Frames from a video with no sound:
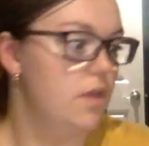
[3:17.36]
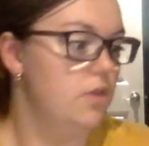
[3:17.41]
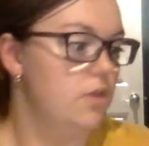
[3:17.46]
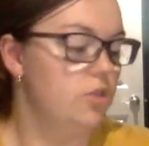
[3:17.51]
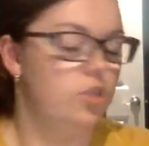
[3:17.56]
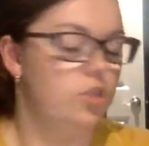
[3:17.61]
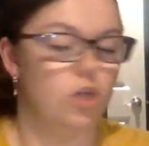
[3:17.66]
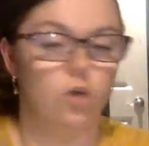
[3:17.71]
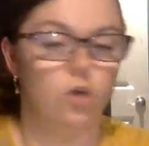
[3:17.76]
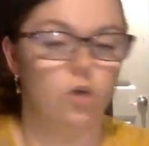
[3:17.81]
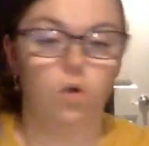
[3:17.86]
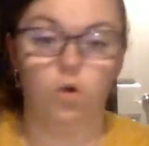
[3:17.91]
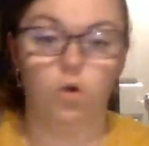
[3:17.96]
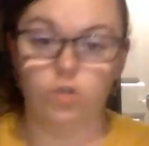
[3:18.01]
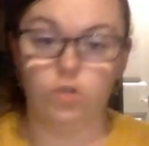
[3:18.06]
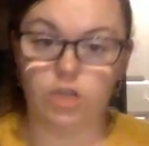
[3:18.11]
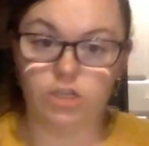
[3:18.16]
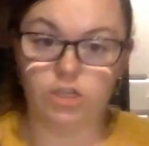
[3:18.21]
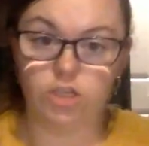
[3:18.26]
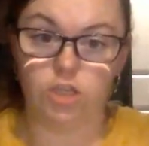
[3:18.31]
So
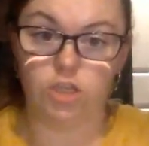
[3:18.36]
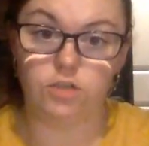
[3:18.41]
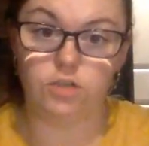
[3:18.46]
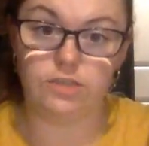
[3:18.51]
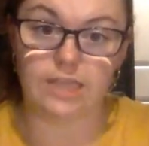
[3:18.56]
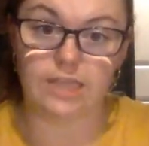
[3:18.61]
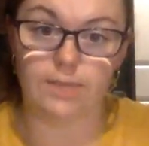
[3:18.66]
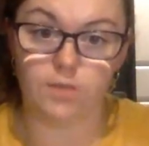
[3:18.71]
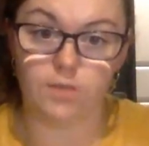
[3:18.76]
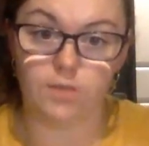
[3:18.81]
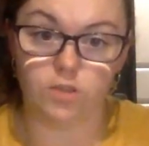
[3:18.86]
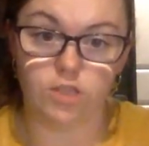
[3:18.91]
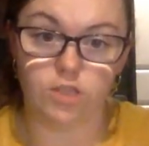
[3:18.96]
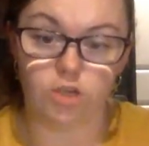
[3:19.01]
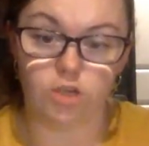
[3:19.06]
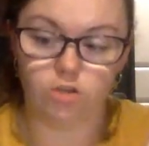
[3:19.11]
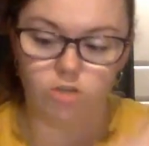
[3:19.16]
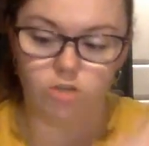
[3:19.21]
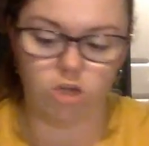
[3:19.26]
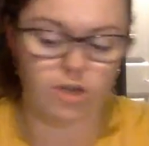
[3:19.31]
hold on to those, keep those in
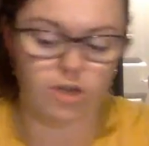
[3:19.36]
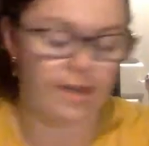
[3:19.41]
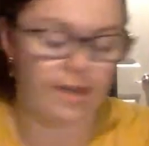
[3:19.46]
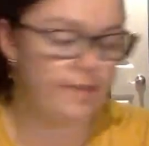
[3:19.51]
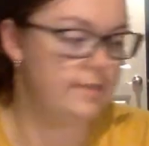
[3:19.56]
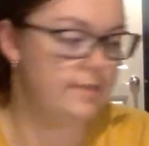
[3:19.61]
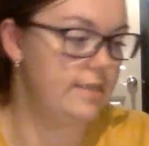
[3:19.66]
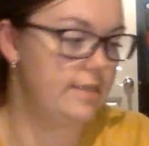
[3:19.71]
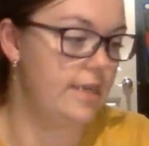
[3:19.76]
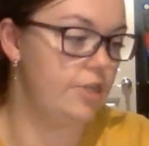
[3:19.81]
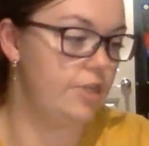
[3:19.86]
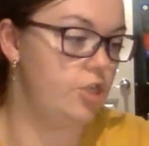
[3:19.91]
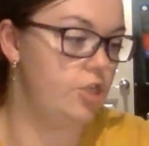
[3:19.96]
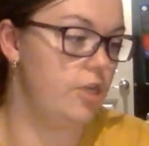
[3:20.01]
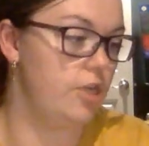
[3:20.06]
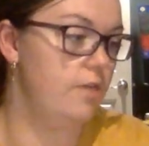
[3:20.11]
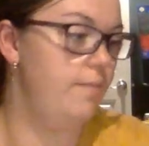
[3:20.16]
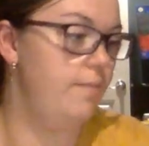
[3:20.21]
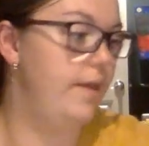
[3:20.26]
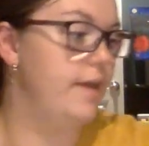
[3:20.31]
your learning
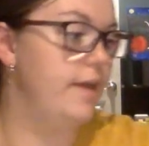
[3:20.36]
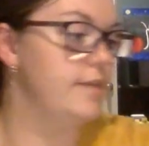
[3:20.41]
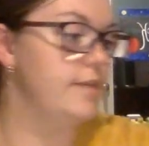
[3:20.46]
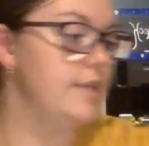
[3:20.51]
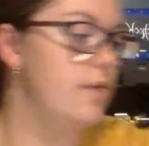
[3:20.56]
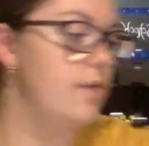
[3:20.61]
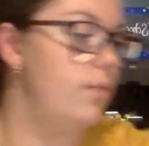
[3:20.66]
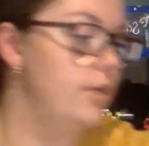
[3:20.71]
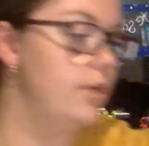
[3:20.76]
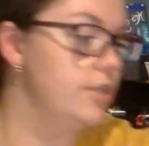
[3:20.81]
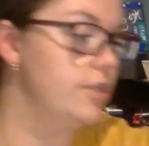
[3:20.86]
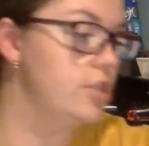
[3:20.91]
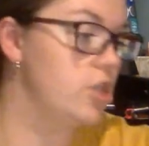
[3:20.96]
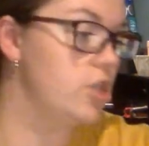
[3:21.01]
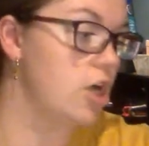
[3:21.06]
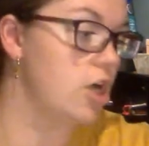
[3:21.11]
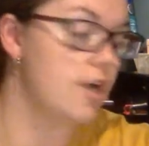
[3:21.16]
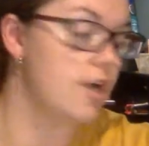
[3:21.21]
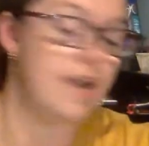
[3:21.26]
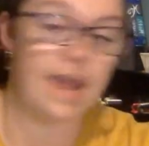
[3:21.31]
station, because I will
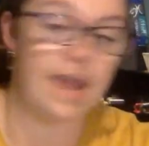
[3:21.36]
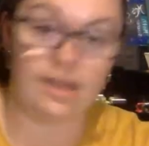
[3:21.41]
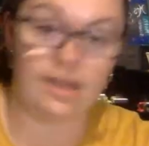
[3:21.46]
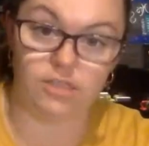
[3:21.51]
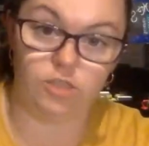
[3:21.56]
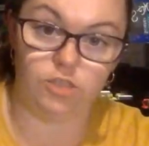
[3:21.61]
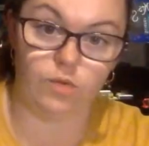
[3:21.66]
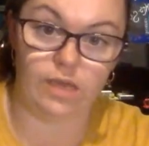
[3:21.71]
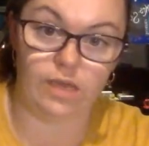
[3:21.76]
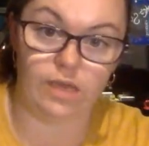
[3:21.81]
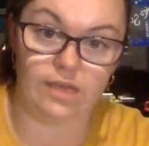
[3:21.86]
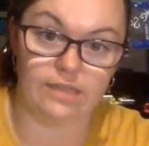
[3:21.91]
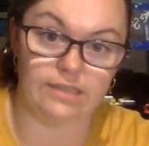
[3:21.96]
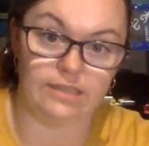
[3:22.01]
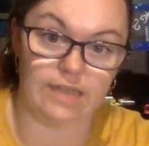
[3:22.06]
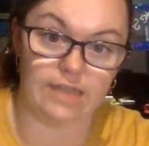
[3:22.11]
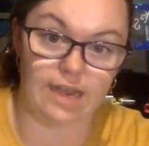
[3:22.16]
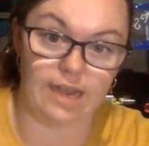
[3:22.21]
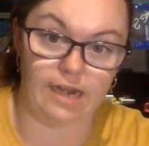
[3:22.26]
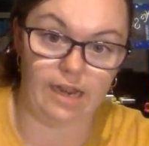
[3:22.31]
start next week
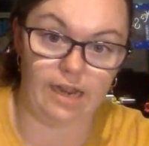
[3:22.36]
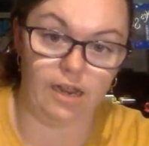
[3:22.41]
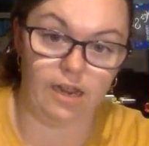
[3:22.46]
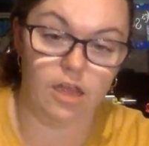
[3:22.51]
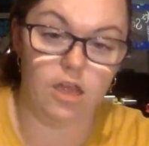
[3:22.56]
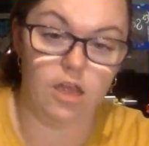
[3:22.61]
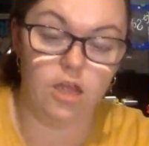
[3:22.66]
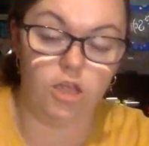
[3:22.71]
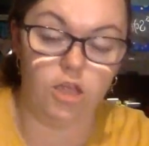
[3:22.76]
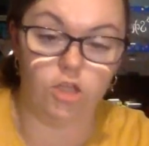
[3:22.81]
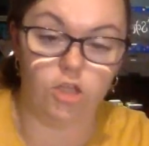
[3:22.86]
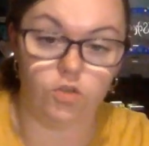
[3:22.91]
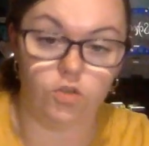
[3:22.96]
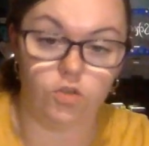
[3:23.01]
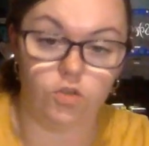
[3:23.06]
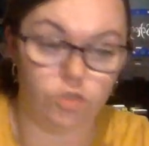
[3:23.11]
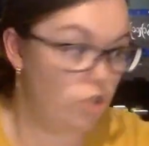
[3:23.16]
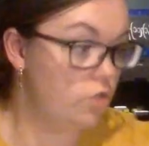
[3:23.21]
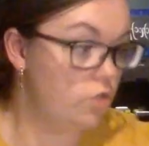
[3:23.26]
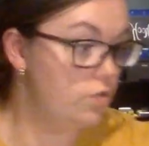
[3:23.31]
assigning you
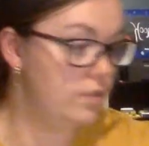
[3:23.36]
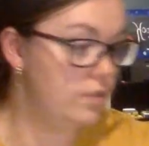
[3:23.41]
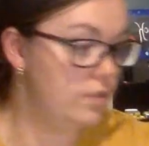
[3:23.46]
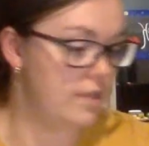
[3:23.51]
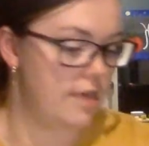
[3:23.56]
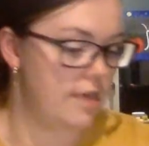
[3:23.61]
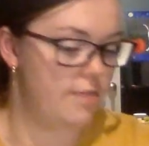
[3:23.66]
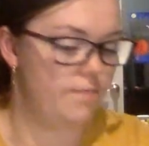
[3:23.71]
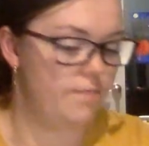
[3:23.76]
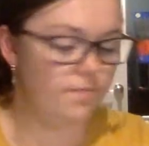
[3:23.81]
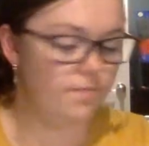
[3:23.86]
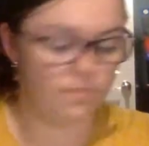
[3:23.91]
to use them.